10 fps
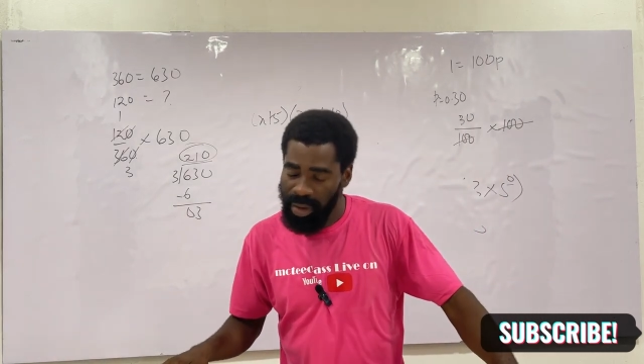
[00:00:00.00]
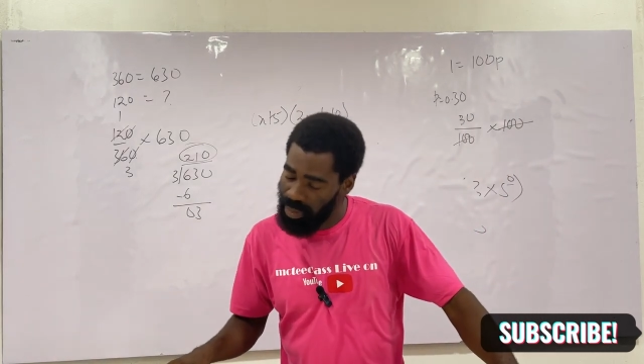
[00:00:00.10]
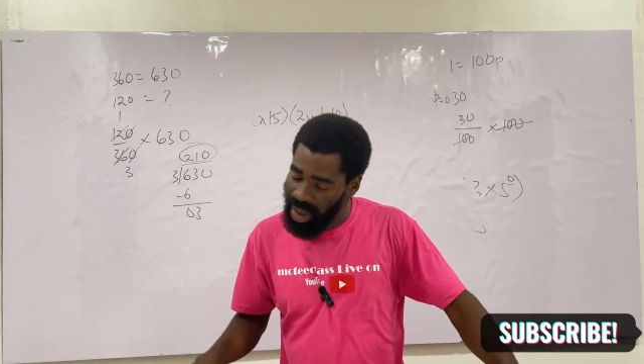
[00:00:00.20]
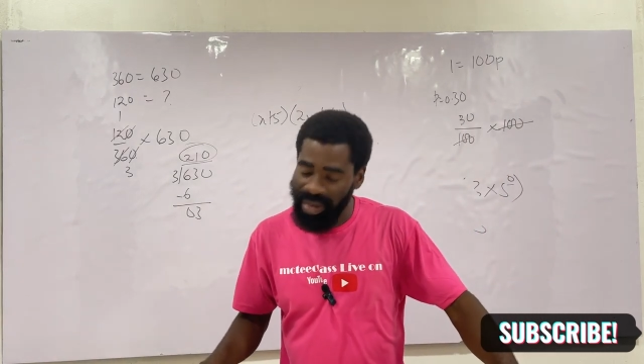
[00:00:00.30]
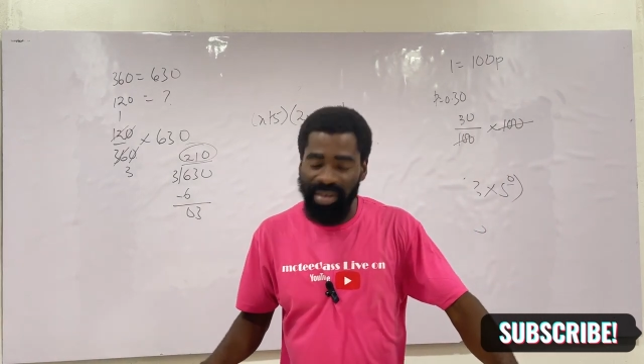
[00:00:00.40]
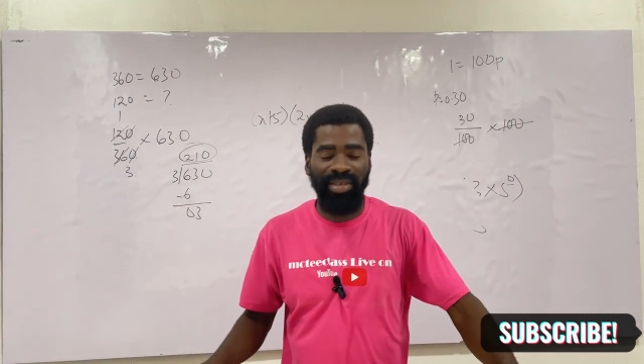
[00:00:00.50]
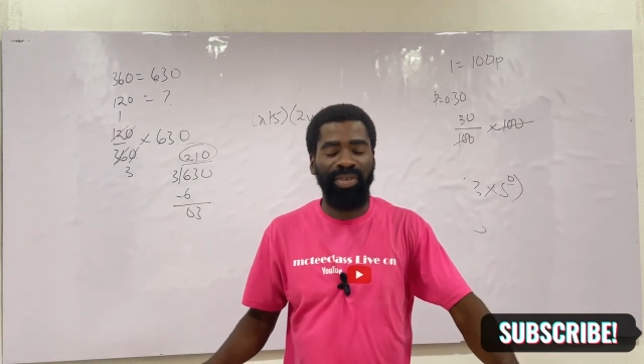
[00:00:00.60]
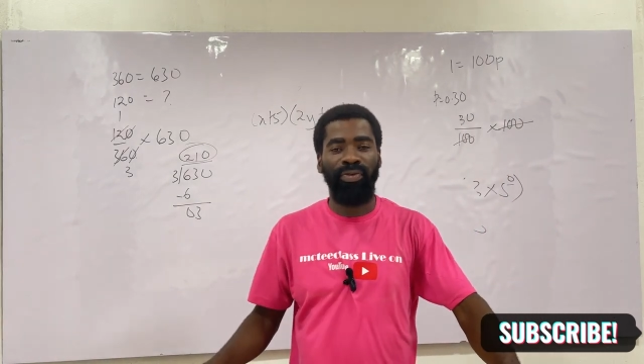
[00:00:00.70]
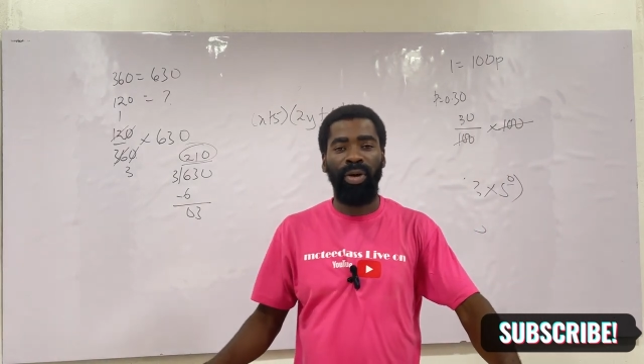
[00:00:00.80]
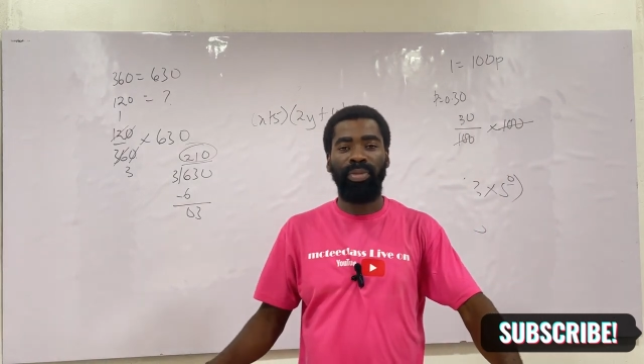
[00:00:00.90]

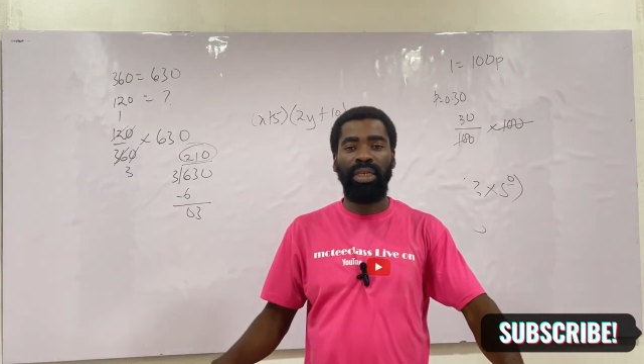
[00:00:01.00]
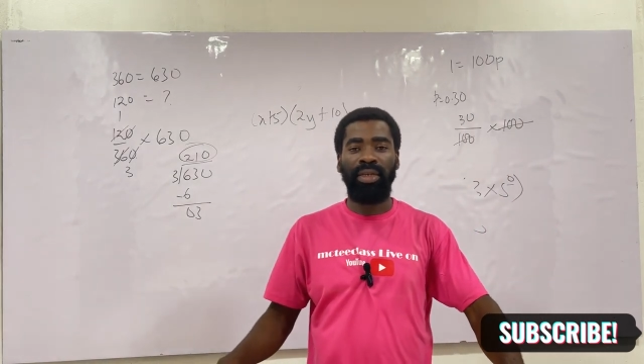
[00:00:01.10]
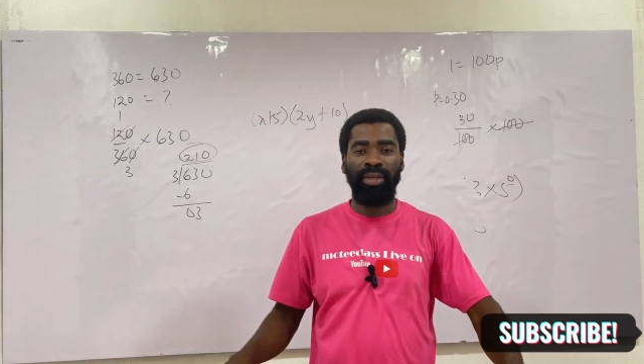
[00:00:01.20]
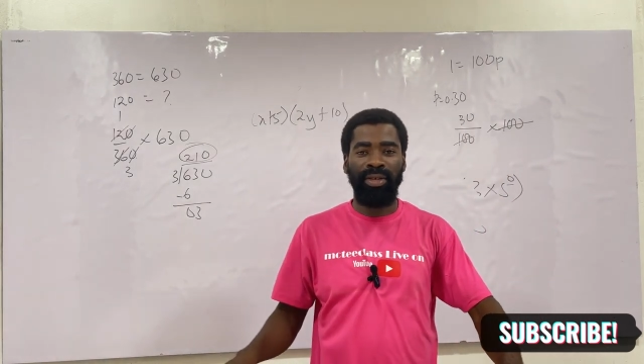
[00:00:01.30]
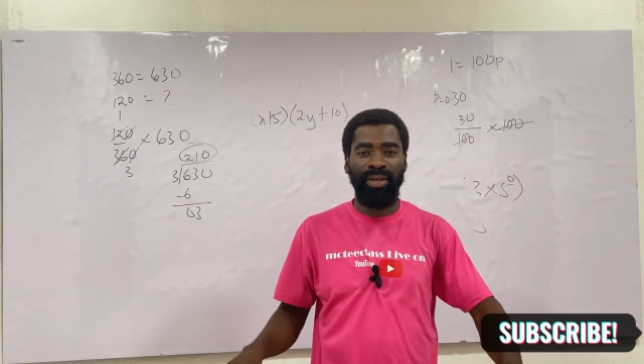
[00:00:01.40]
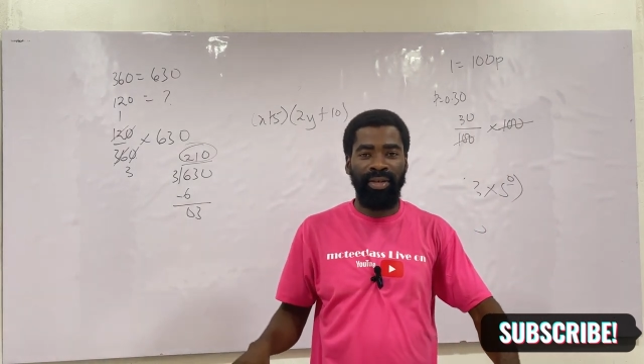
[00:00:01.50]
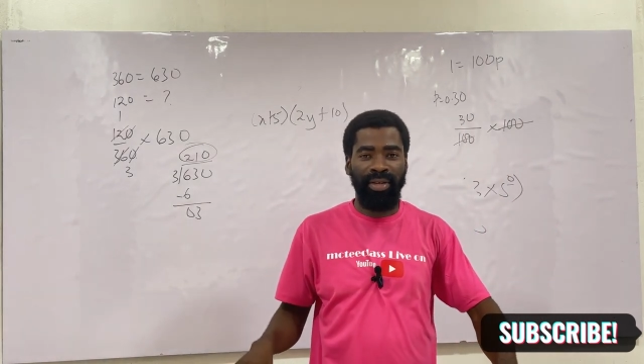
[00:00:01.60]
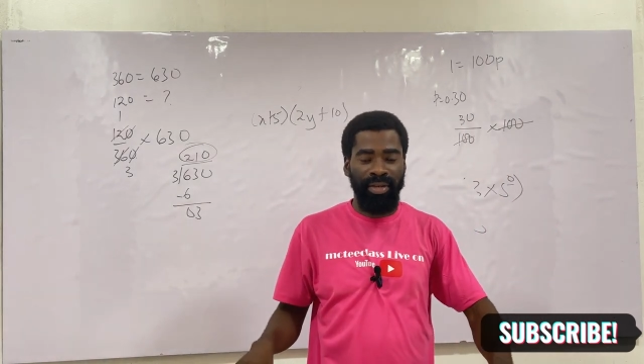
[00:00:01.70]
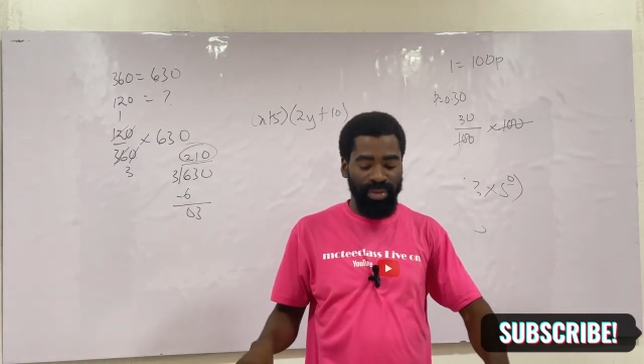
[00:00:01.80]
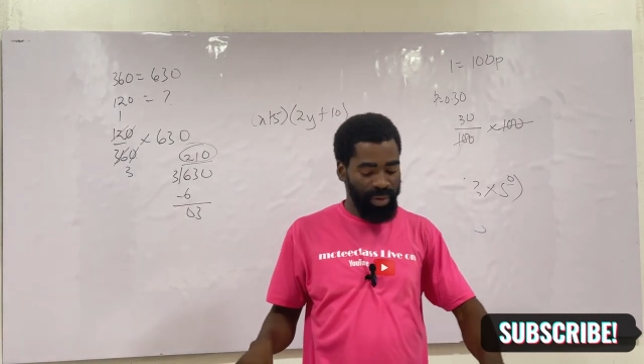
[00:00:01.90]
practicing for me,
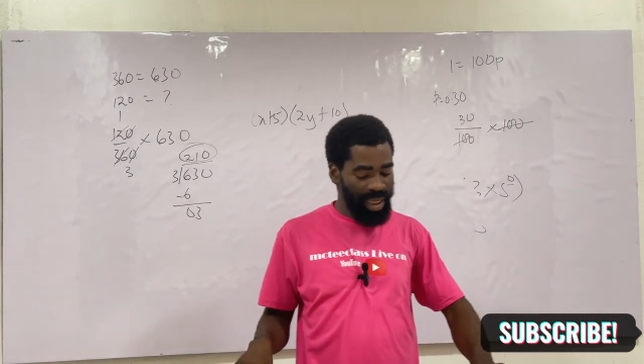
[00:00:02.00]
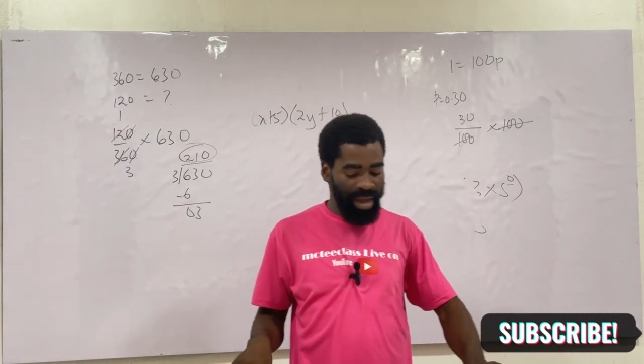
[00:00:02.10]
because I